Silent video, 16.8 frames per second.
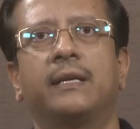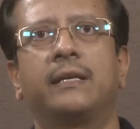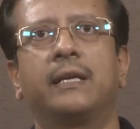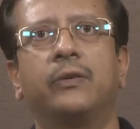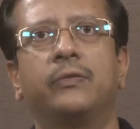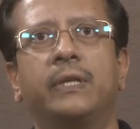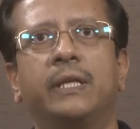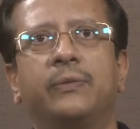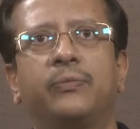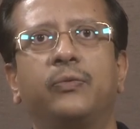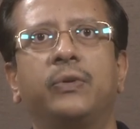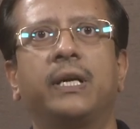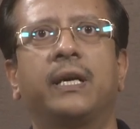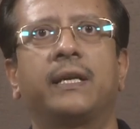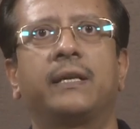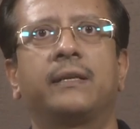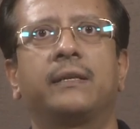Now, if
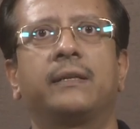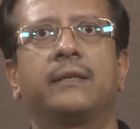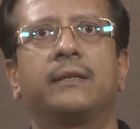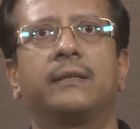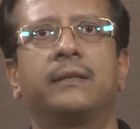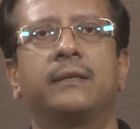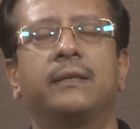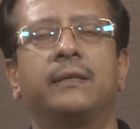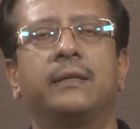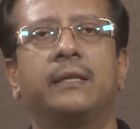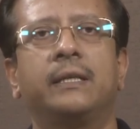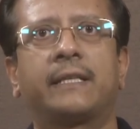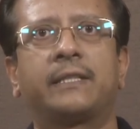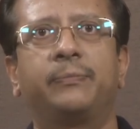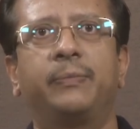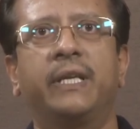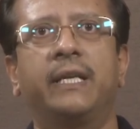we are an
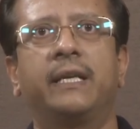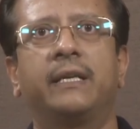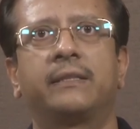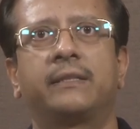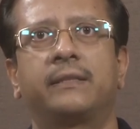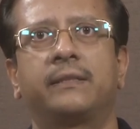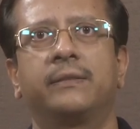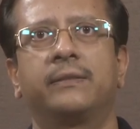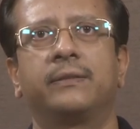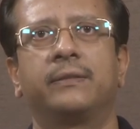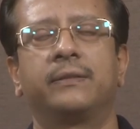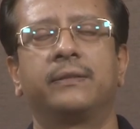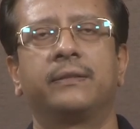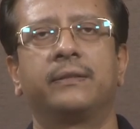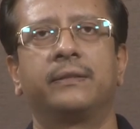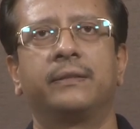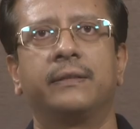experienced
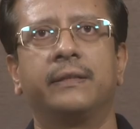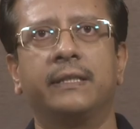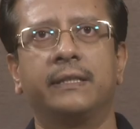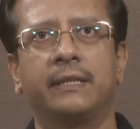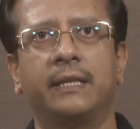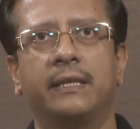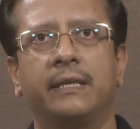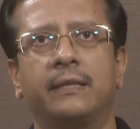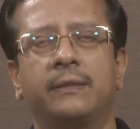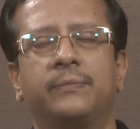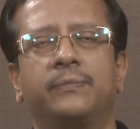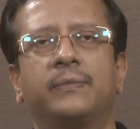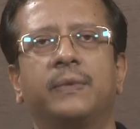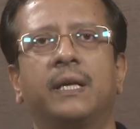designer